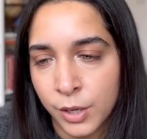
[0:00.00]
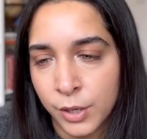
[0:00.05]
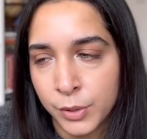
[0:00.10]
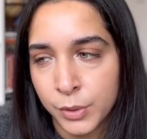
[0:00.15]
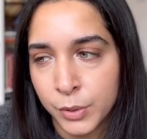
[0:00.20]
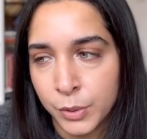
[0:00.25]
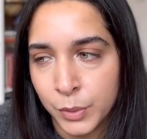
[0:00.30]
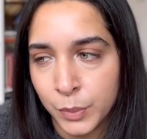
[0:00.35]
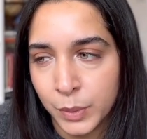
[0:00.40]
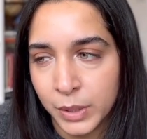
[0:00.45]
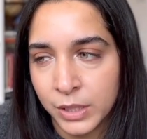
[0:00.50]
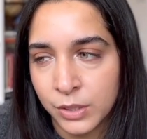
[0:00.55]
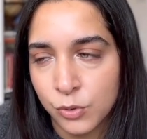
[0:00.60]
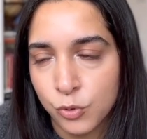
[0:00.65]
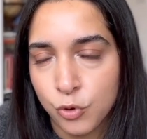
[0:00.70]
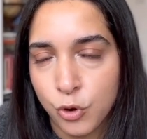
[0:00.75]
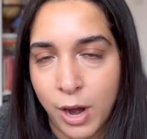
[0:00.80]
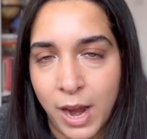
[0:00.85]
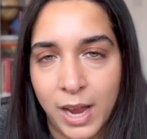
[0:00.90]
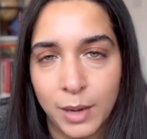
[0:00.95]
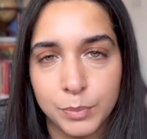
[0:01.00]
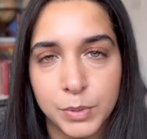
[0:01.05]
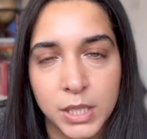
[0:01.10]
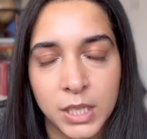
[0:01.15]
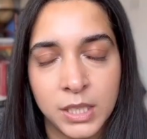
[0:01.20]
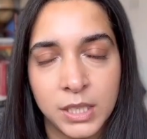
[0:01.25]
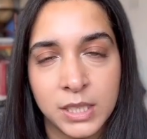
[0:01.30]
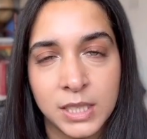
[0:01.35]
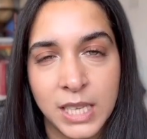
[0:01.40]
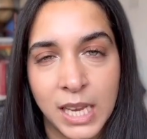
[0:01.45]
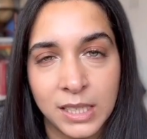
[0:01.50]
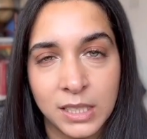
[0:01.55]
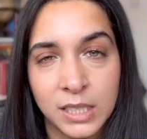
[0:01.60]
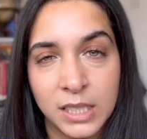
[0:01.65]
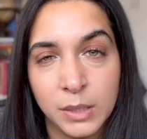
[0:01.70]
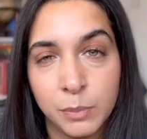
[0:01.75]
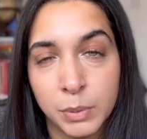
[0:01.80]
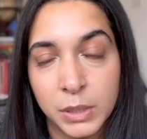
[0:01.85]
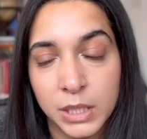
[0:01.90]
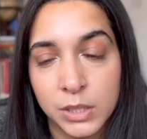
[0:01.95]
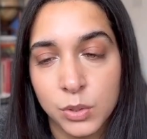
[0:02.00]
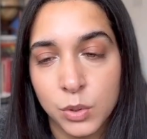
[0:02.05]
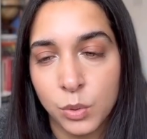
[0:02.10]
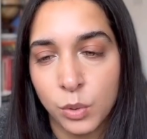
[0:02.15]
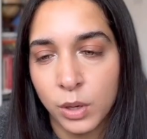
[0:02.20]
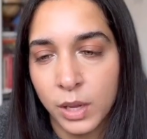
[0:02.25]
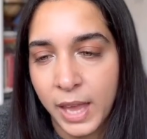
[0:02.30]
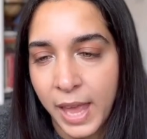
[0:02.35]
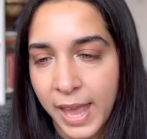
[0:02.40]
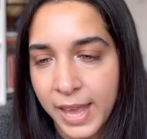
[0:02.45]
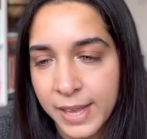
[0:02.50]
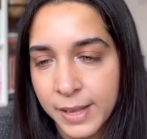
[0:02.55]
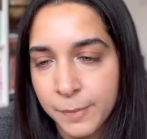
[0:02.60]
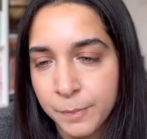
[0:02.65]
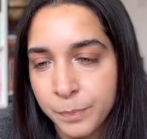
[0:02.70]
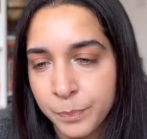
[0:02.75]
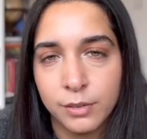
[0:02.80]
who is trapped in a deadly political game